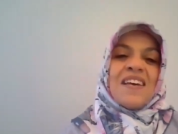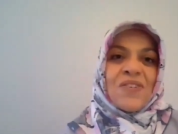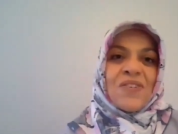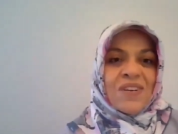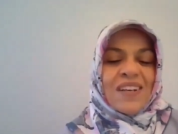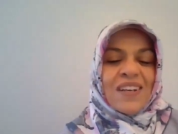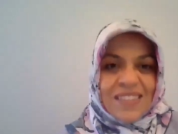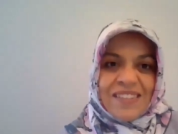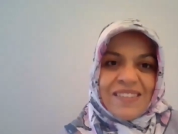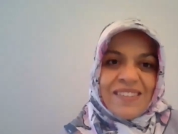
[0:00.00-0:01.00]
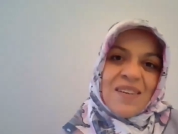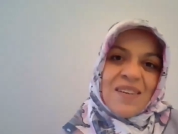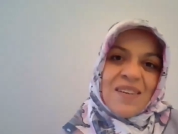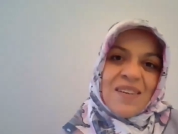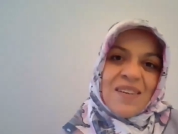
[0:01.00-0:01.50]
for your continuous
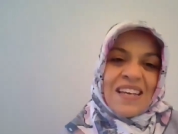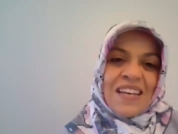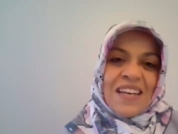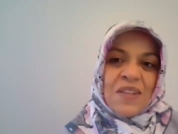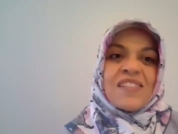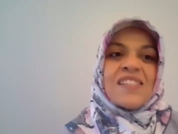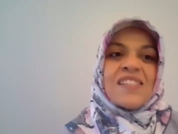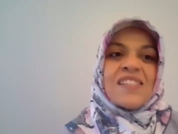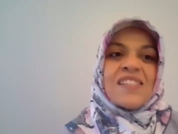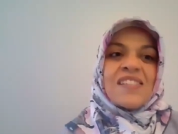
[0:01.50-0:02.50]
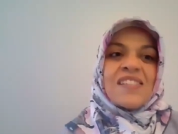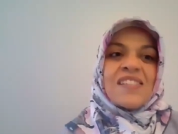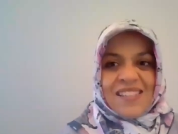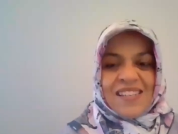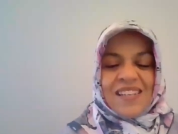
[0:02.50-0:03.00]
support, and Wilson
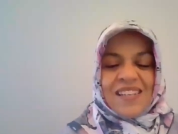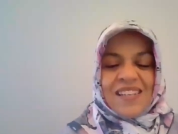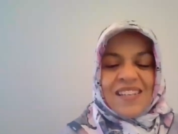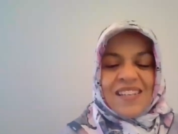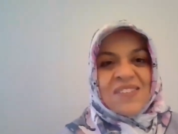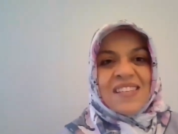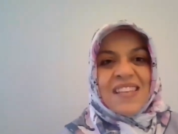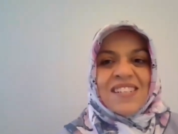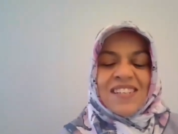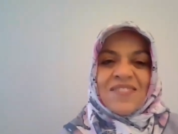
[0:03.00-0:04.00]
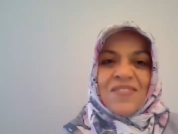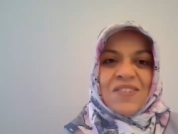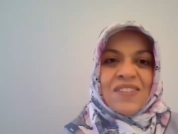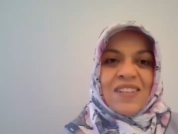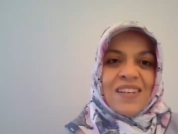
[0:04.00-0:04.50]
Disease Association
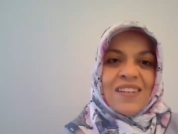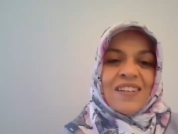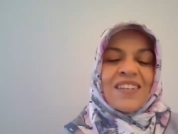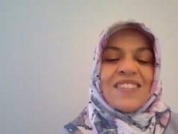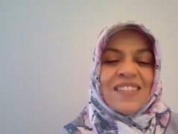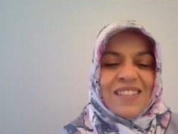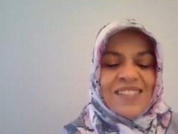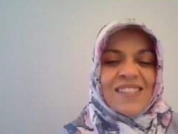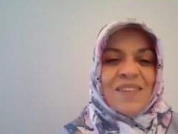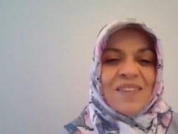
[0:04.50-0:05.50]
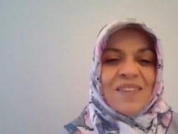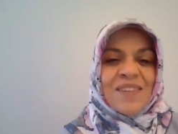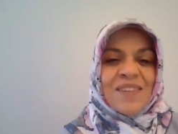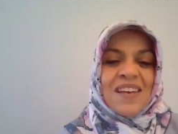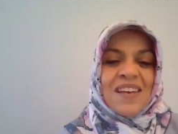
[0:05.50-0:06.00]
for their continuous support.
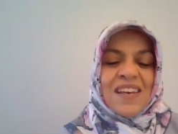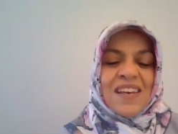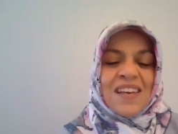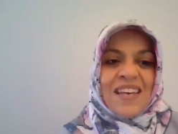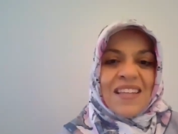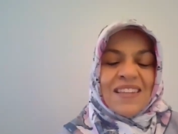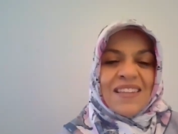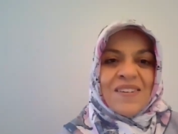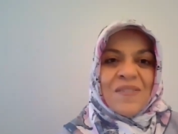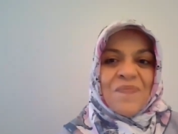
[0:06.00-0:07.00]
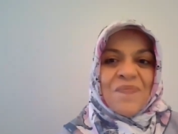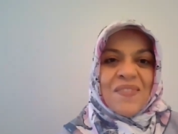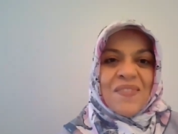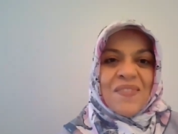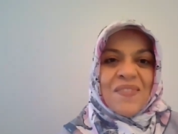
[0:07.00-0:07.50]
And
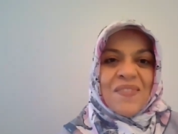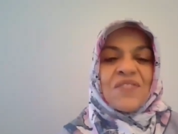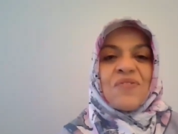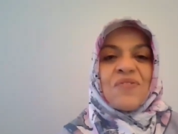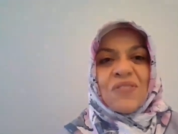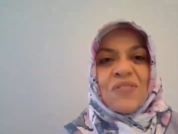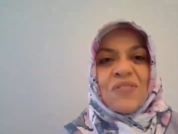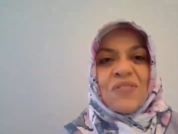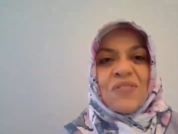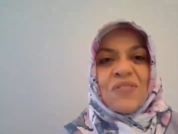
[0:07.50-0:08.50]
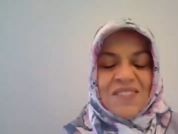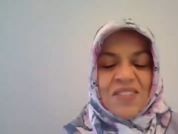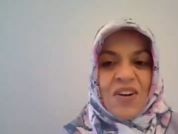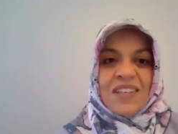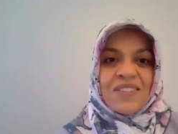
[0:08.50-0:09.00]
looking forward to
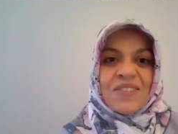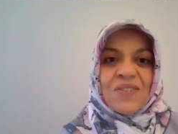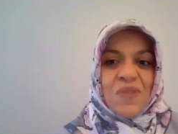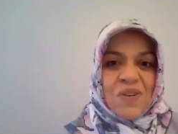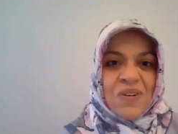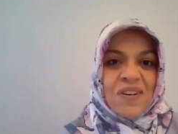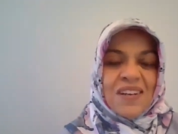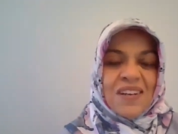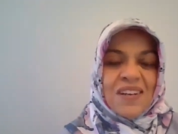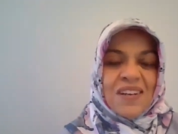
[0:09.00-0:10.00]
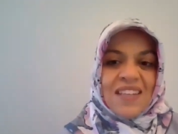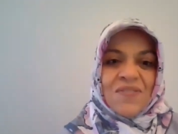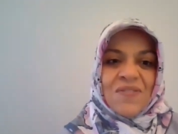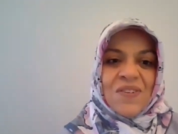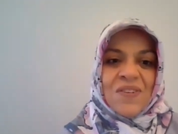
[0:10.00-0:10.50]
talking to you more. And
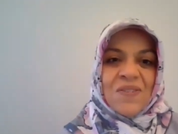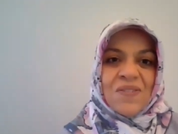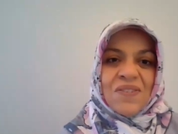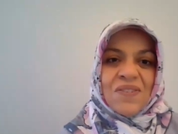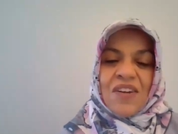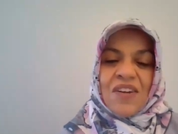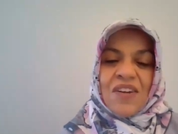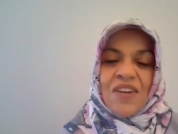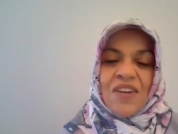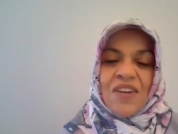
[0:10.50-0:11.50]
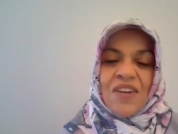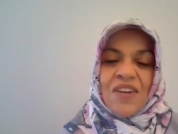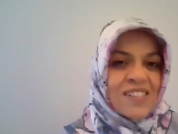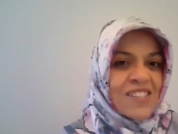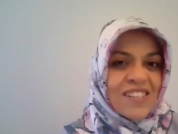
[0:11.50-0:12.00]
if you have any
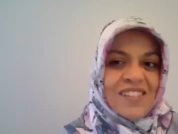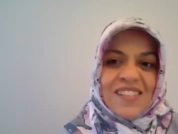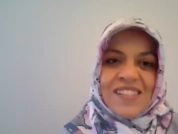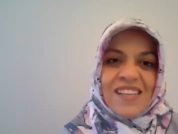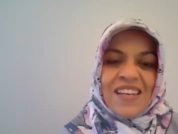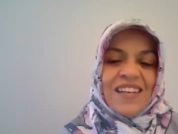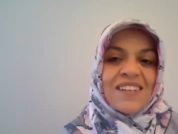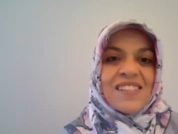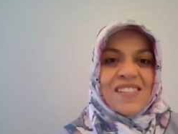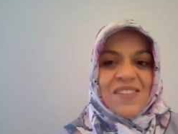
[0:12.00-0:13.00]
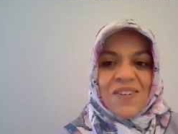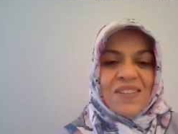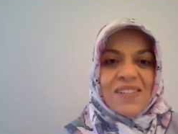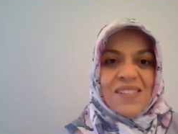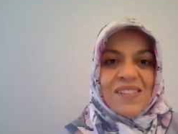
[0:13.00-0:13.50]
questions, any
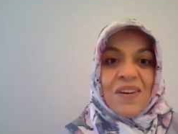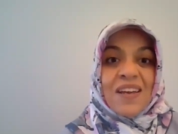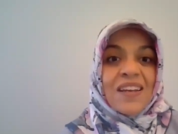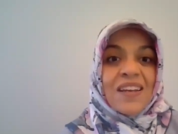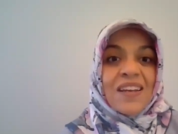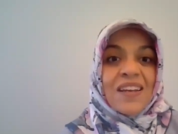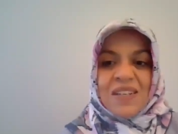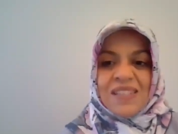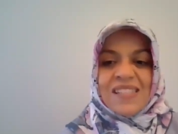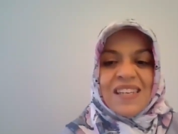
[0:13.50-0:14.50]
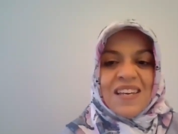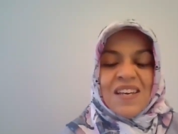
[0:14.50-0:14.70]
concerns, or any comments,